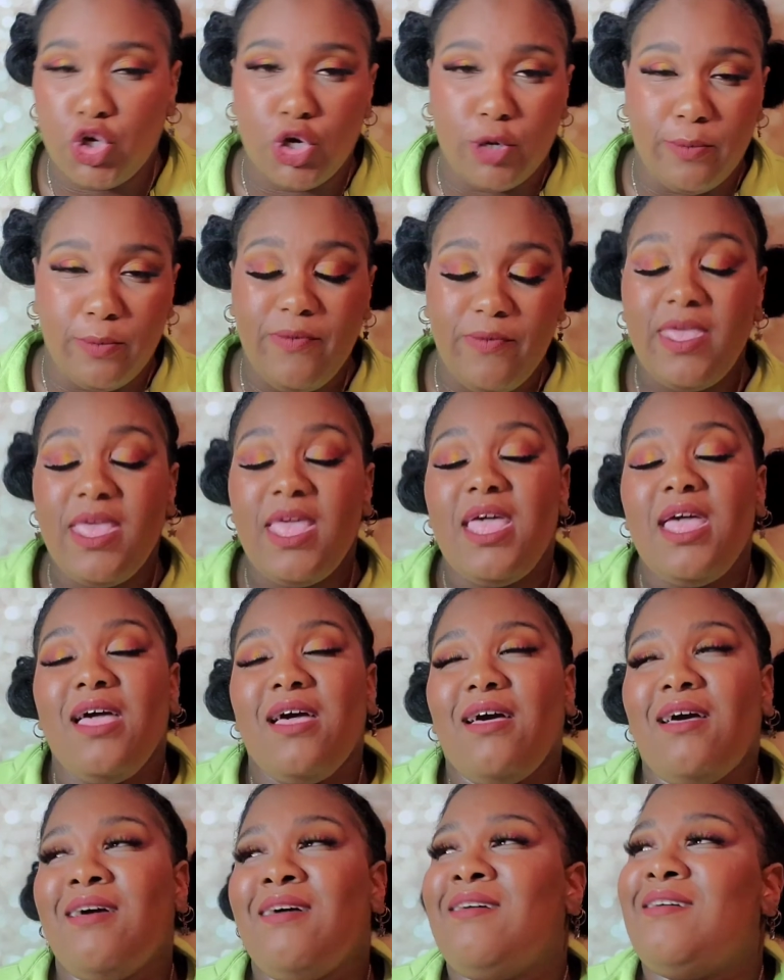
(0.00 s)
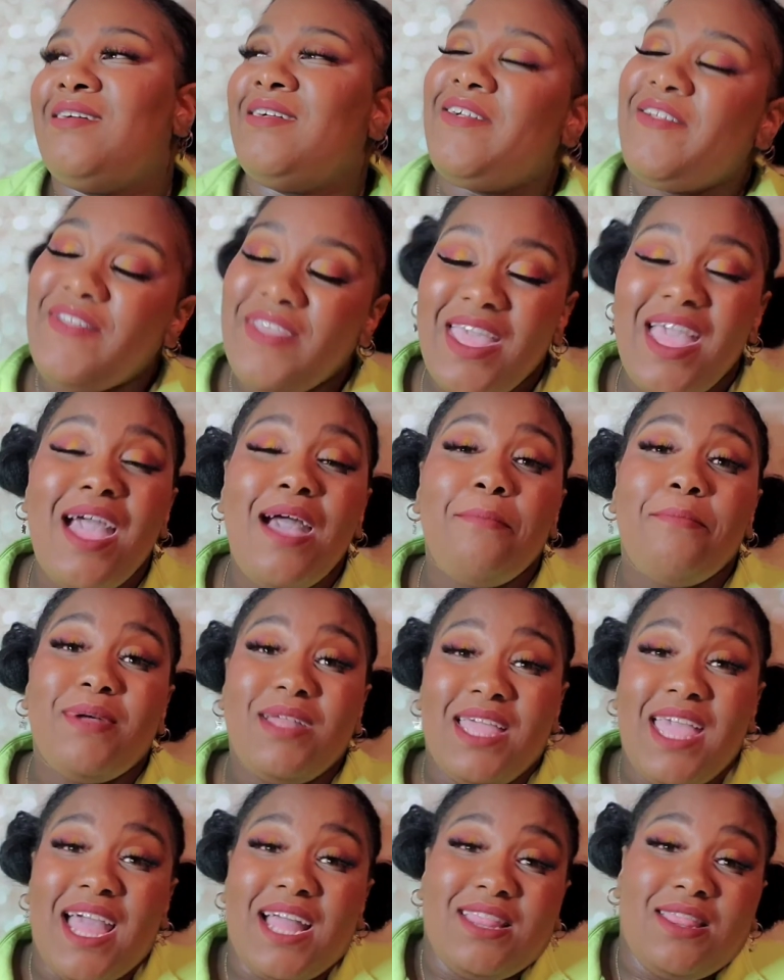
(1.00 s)
term.
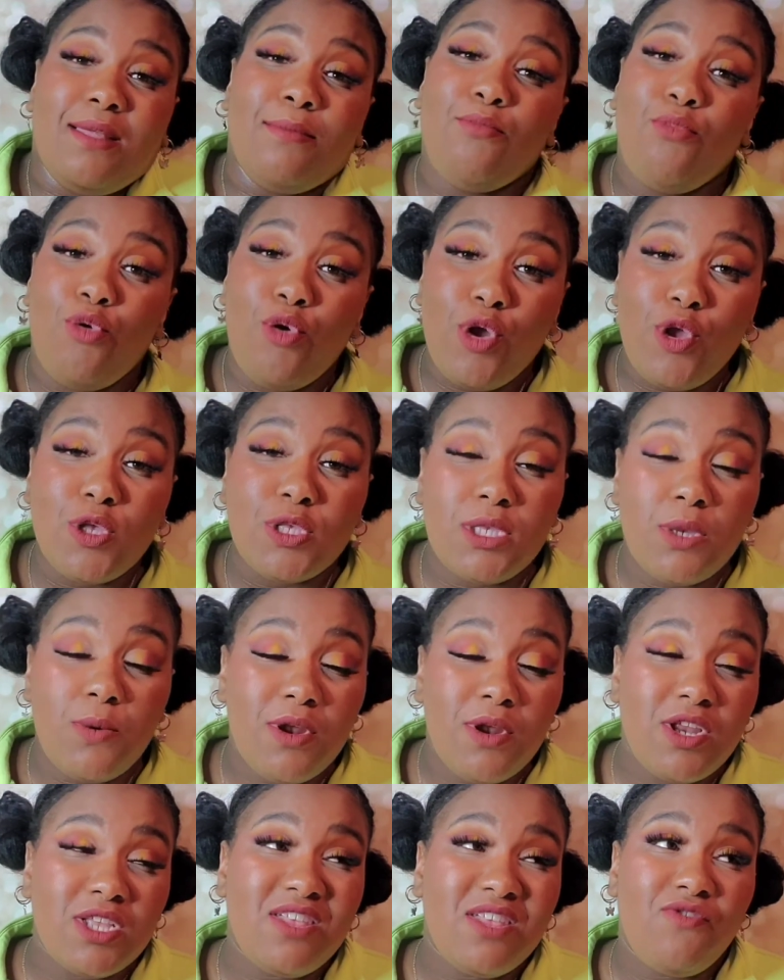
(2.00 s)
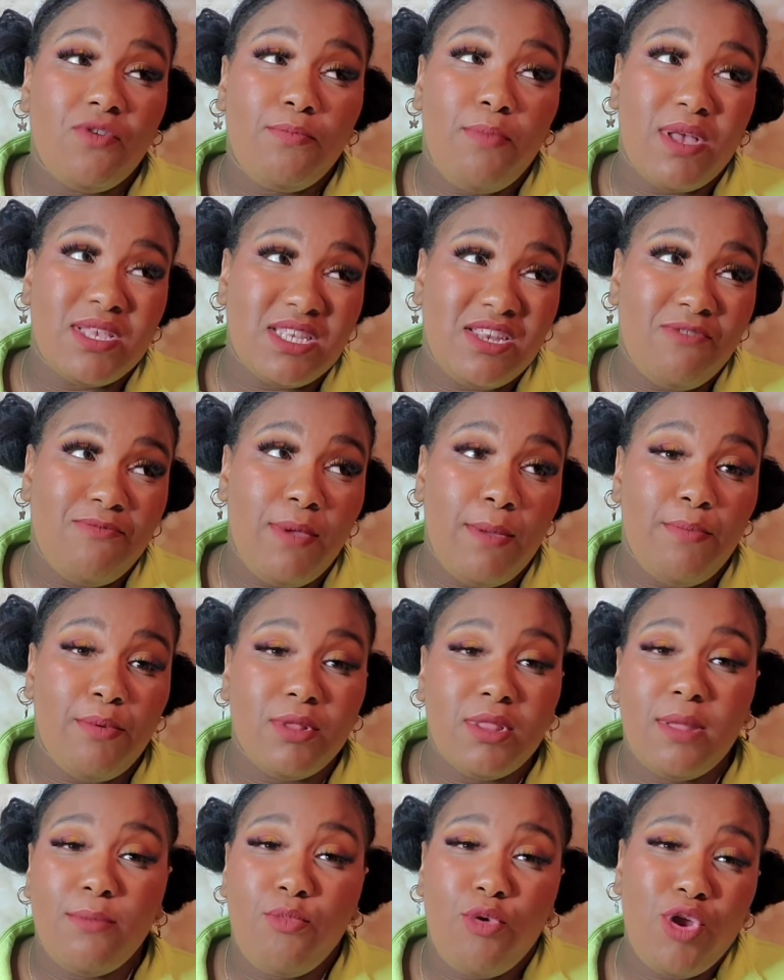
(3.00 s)
But yeah, the more you surround yourself with positive
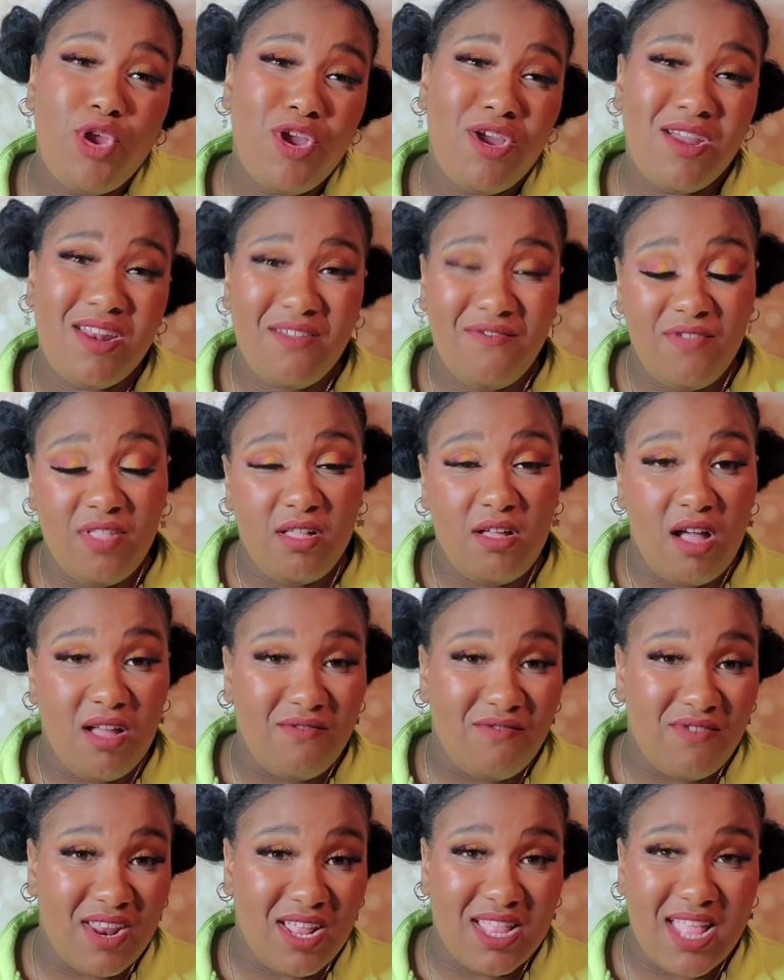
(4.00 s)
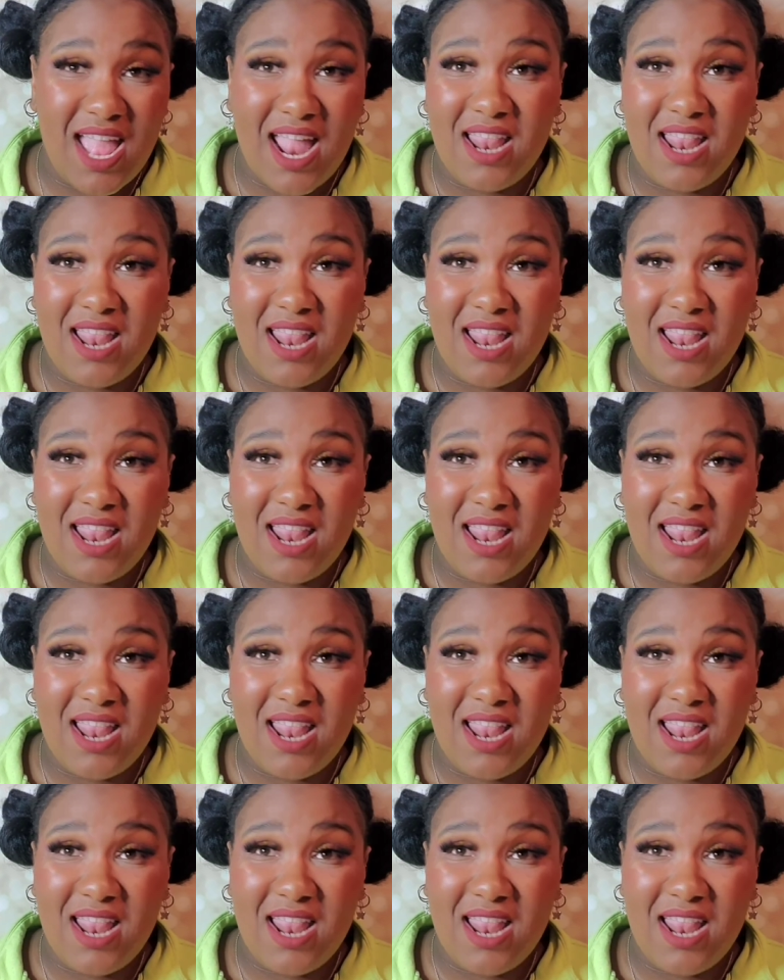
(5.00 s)
people, the more you're going to feel confident,